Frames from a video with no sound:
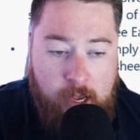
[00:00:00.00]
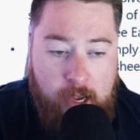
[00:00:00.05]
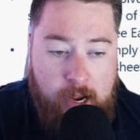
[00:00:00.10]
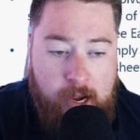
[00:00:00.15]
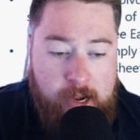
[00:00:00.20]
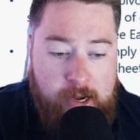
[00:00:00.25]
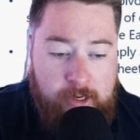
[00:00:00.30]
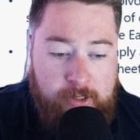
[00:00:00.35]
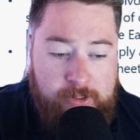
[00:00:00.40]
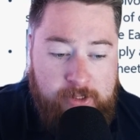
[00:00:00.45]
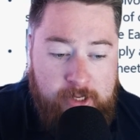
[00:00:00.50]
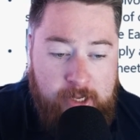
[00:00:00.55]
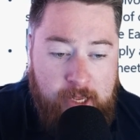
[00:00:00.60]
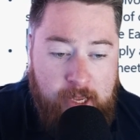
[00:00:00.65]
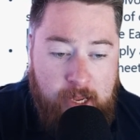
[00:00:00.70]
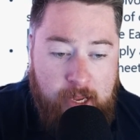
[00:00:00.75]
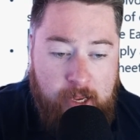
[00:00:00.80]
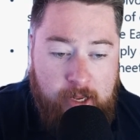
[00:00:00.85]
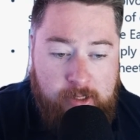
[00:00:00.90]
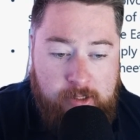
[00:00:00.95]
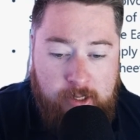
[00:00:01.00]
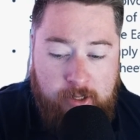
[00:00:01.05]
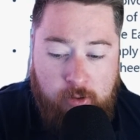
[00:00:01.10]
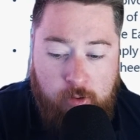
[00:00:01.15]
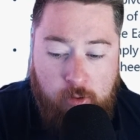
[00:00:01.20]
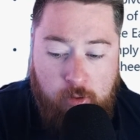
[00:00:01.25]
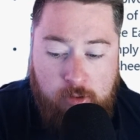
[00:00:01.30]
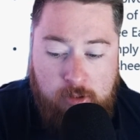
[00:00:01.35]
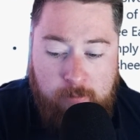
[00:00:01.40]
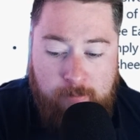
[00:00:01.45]
And you can see here, it's then
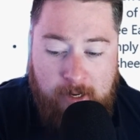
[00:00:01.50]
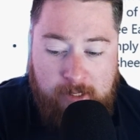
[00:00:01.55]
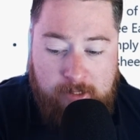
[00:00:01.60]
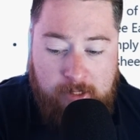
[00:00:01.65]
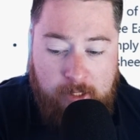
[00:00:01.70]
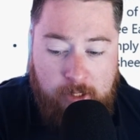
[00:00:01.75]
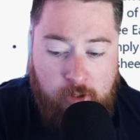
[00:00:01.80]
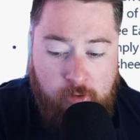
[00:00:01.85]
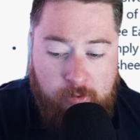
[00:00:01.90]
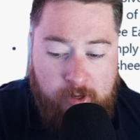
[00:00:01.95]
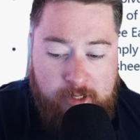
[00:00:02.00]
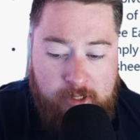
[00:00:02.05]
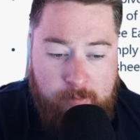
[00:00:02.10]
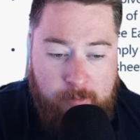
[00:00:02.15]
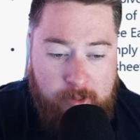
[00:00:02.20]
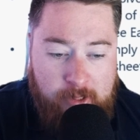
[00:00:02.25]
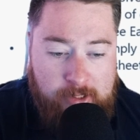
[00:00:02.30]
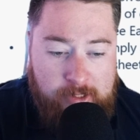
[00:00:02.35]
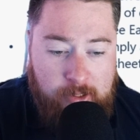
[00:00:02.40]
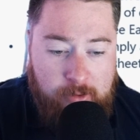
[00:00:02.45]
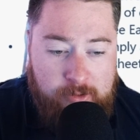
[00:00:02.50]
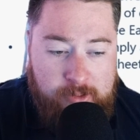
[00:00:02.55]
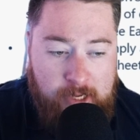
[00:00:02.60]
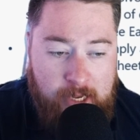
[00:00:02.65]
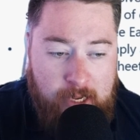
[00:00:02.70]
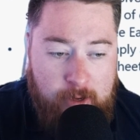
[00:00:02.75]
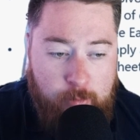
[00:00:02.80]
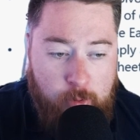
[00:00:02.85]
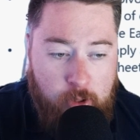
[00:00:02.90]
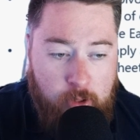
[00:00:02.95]
automatically created me this little
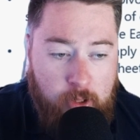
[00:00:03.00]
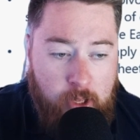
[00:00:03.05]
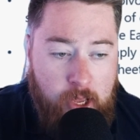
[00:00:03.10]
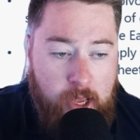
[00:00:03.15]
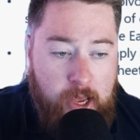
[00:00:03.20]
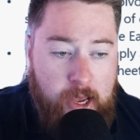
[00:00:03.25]
table.